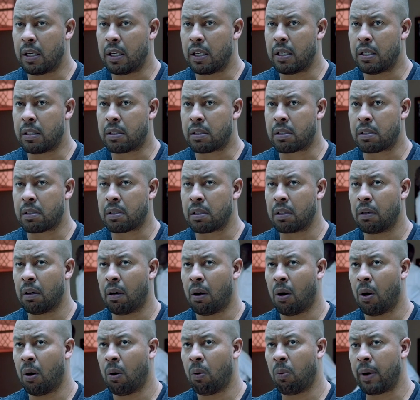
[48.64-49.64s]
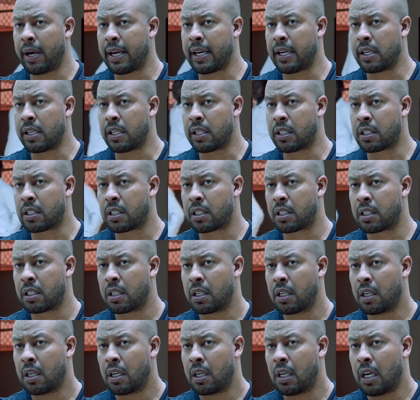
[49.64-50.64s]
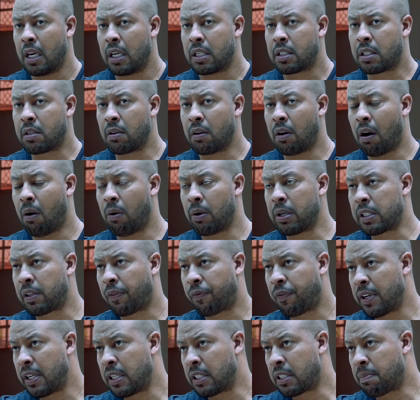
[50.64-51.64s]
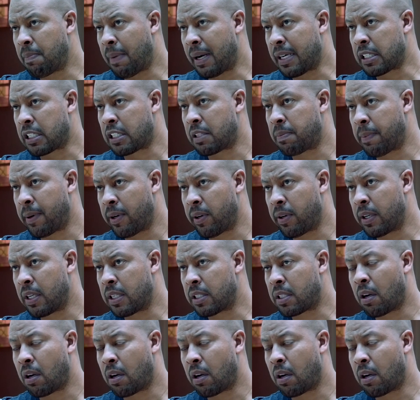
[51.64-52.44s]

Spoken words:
It's still always feeds my spirit.